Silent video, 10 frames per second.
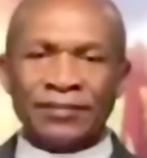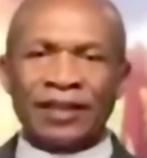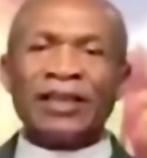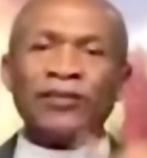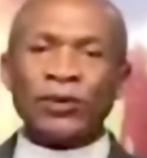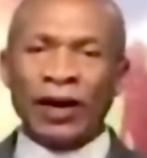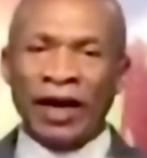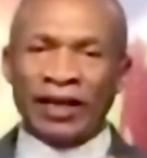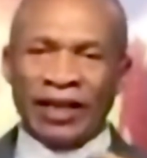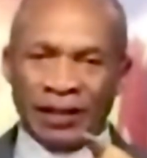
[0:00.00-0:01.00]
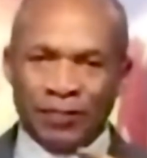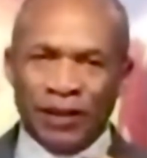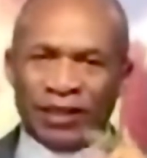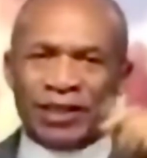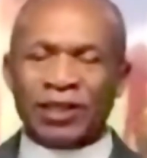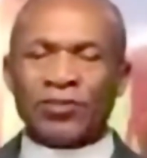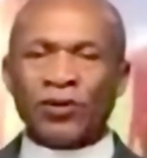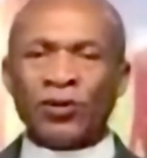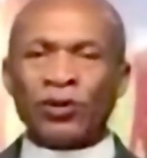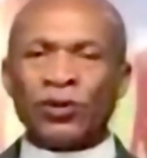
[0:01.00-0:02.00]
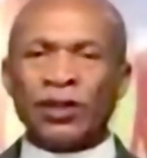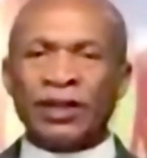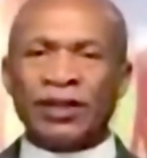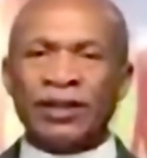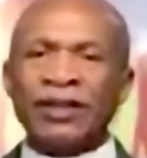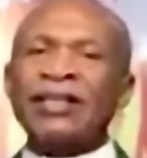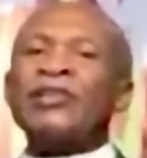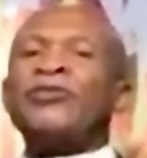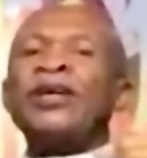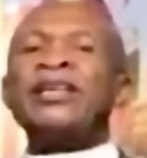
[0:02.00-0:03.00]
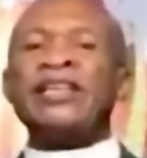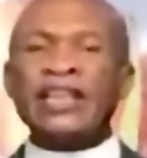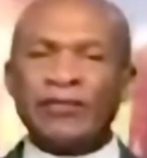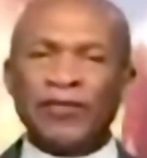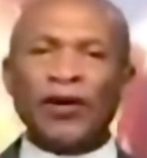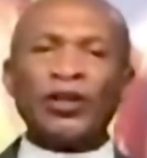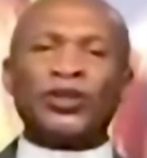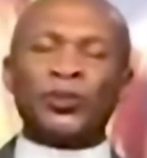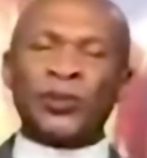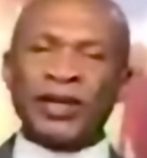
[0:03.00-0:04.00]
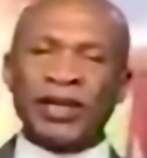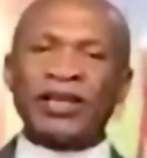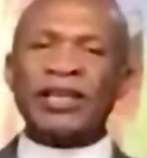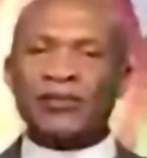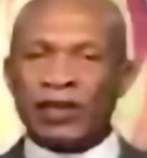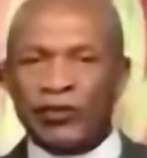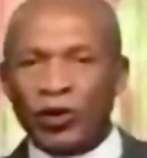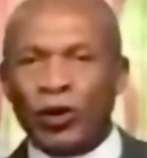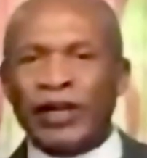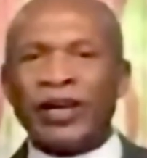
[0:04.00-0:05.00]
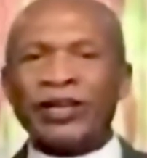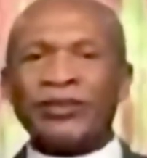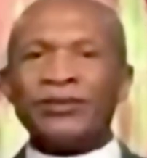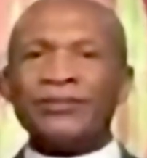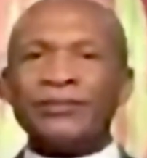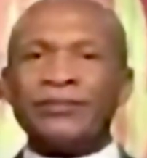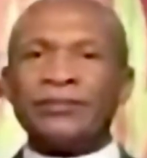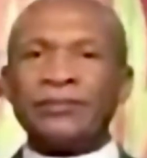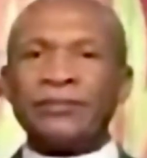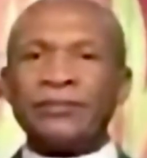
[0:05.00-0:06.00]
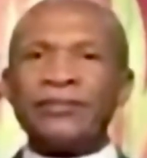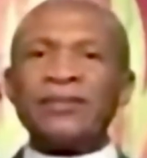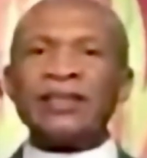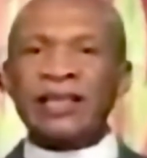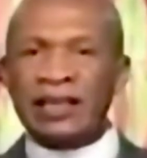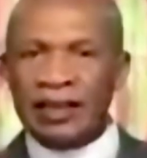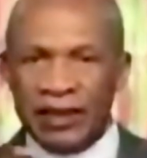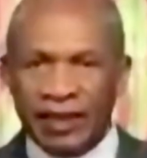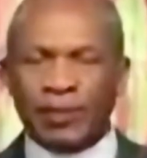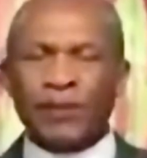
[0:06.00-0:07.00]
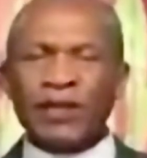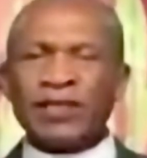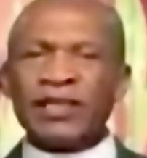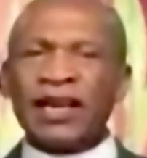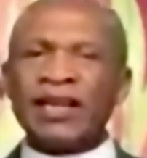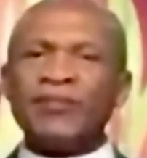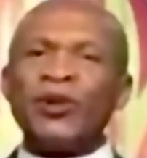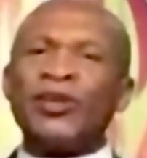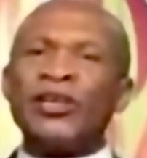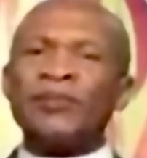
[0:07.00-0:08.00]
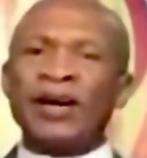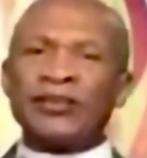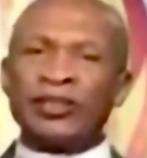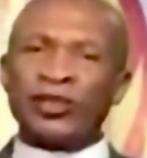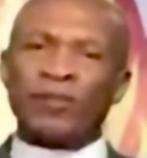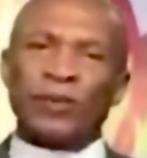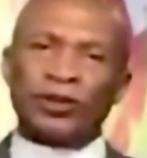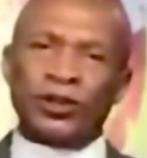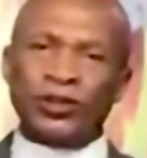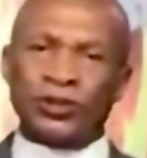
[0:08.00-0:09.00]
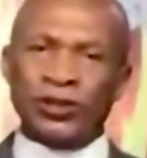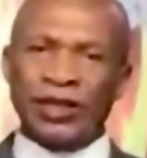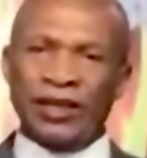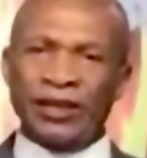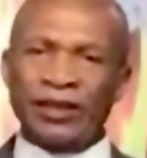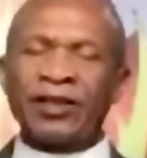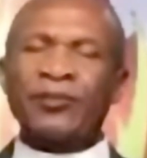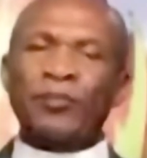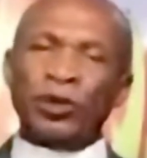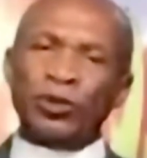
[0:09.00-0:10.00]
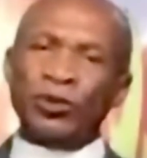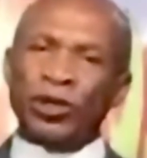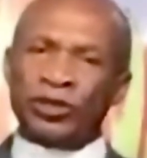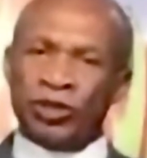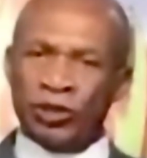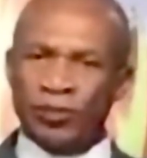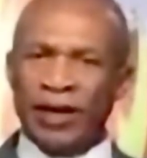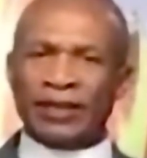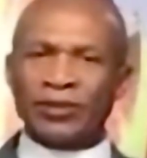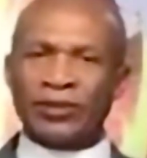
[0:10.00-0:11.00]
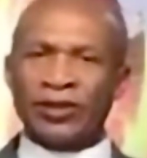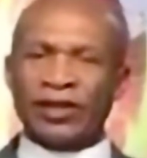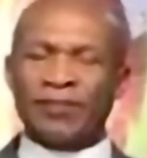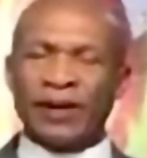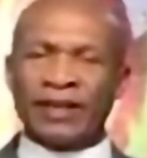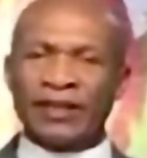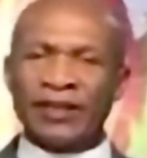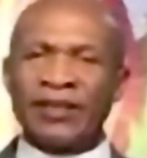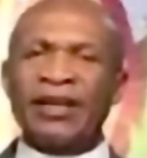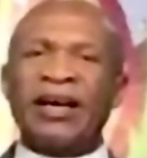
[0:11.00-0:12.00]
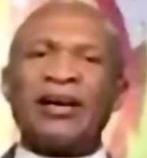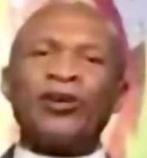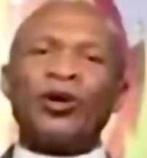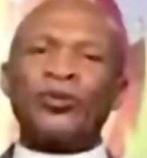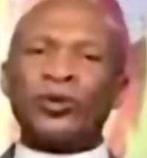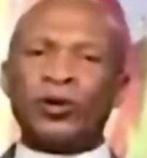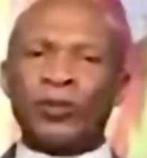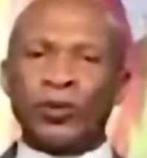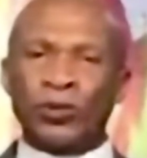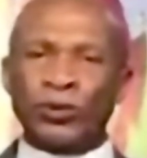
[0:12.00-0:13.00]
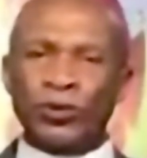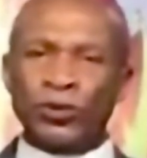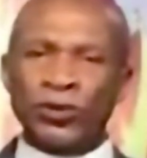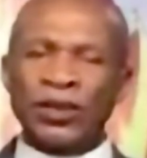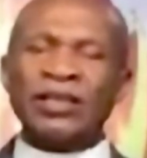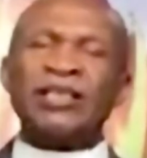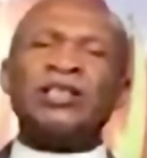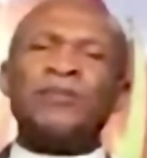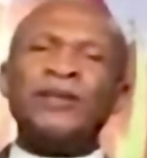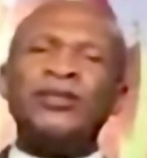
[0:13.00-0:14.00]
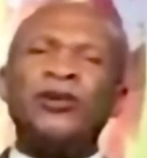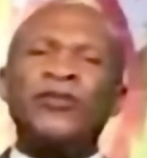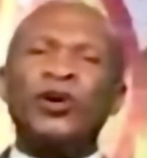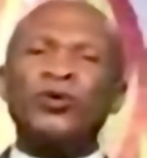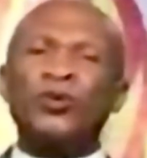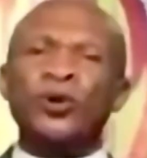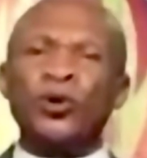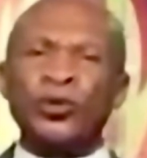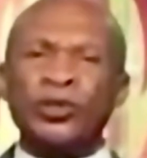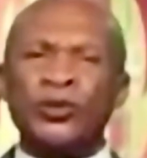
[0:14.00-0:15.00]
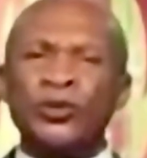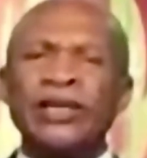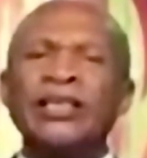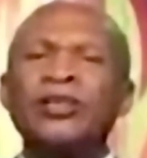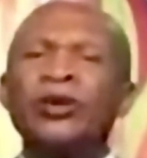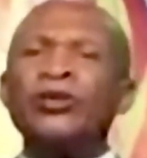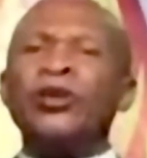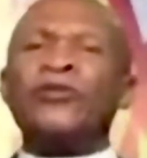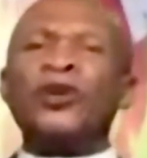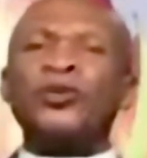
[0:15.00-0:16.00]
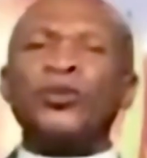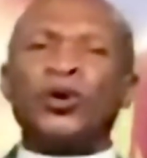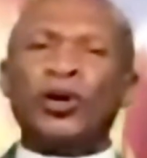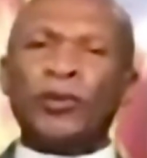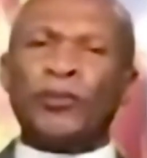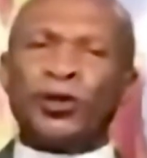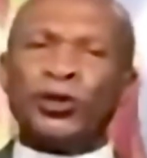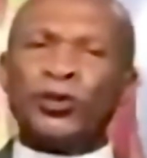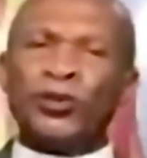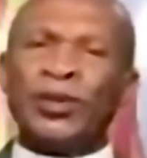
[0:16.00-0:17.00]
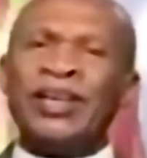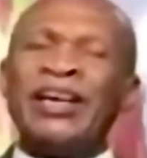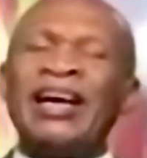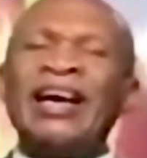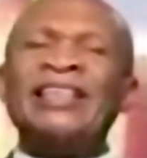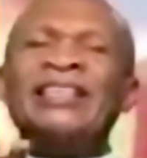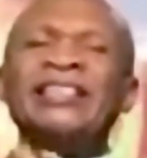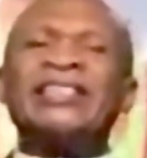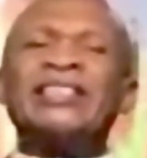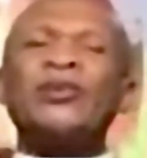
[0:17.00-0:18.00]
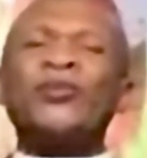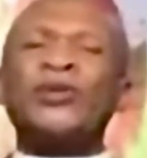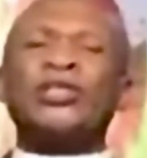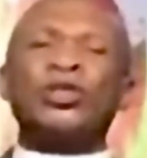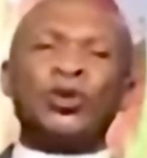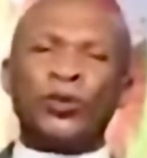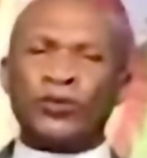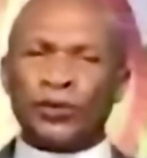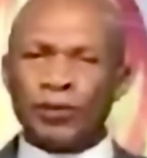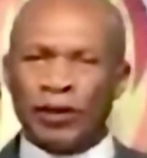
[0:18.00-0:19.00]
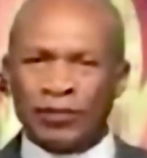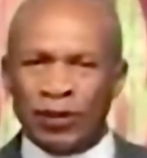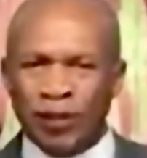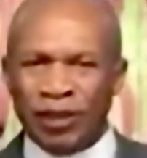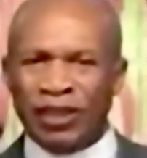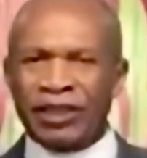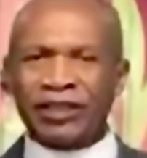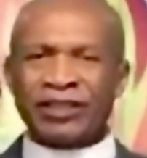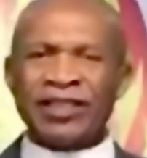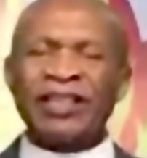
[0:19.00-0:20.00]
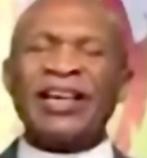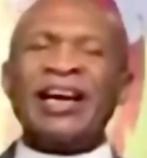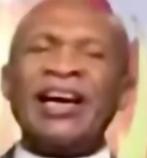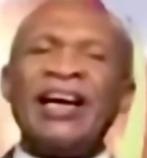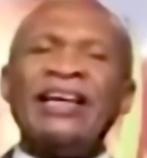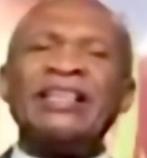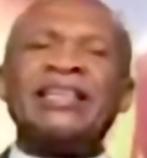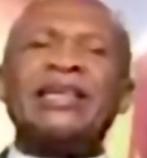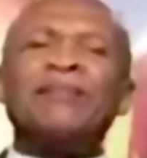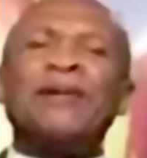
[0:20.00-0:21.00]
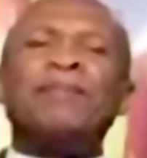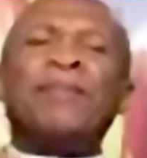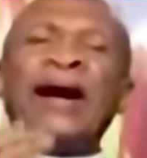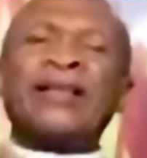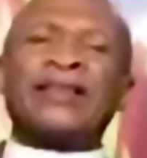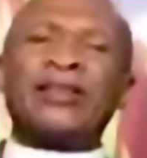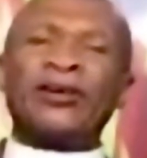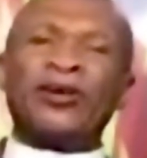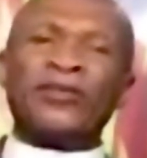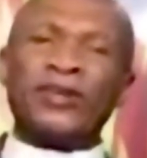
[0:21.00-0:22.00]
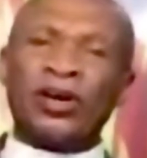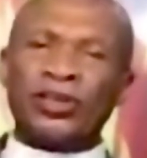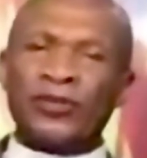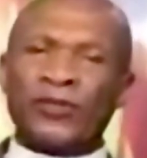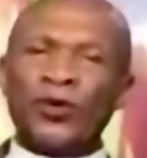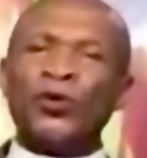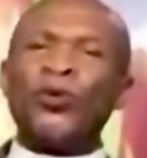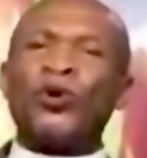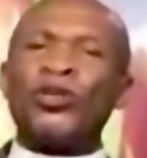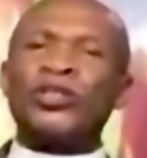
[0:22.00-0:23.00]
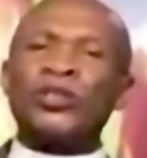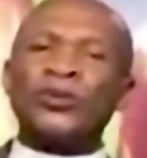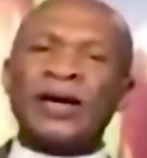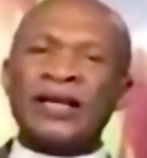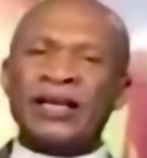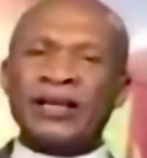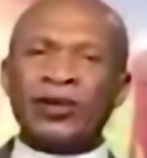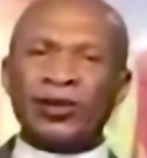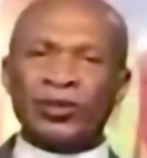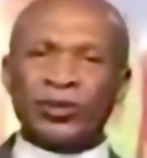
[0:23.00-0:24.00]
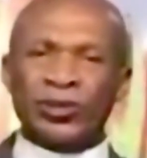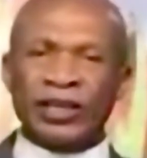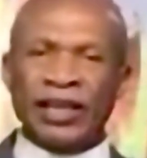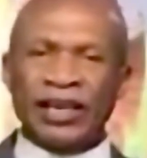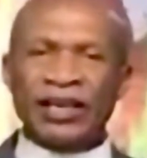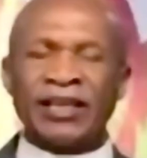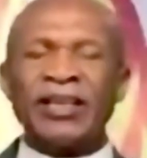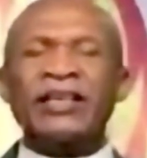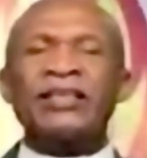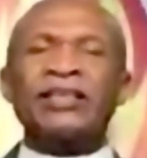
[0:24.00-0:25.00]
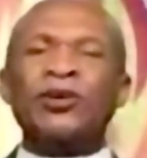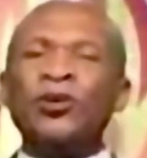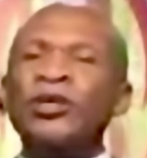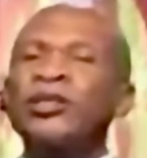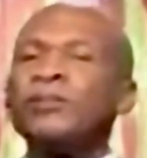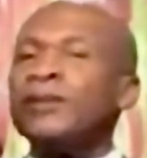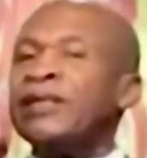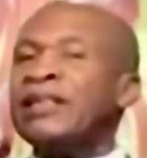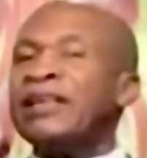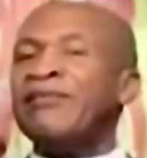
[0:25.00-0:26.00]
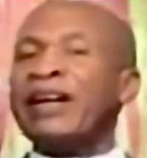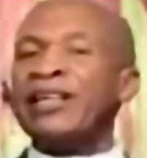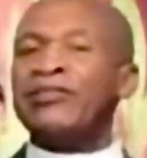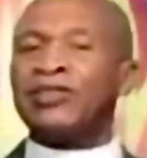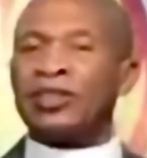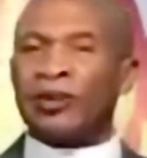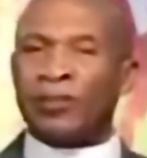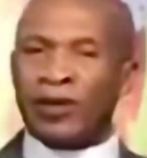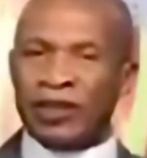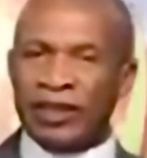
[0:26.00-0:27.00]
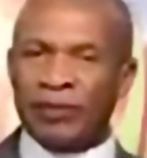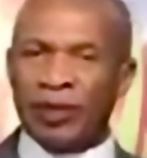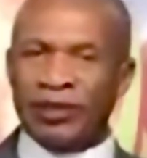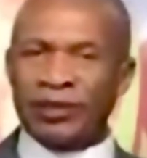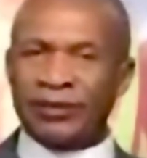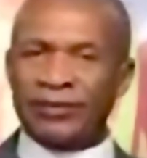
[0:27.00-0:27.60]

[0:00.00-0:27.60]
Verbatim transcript: If you are, that peace is for you today. If you endeavor to be it, even if you were not, this peace I am talking about is your portion today. But do not turn back to the other part. And God will uphold you the Spirit of God will go with you and the glory of God will come upon you and distinguish you from everybody else and keep a path of glory for you continually unto the end. The Holy Spirit never gives up on anybody.